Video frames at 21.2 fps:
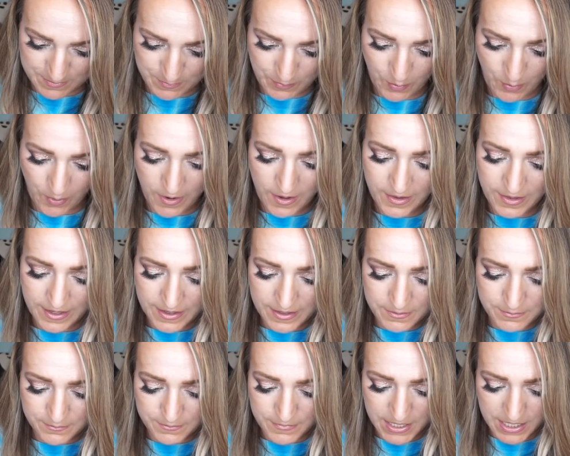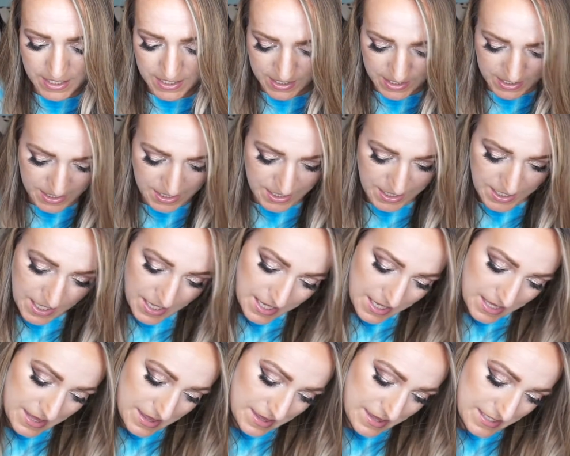Spoiling me.
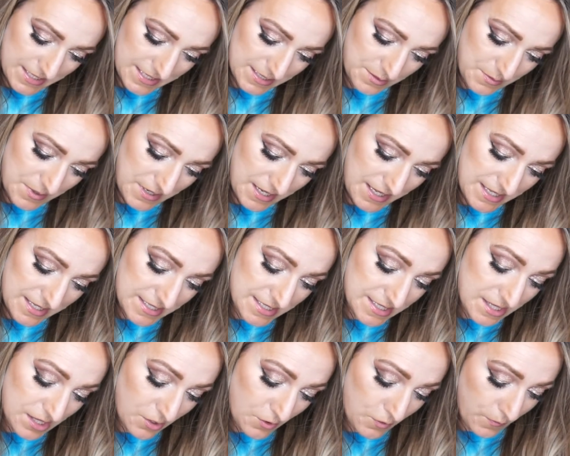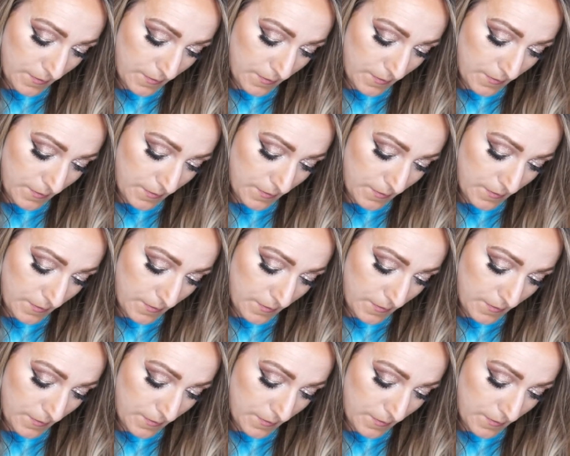And this one is the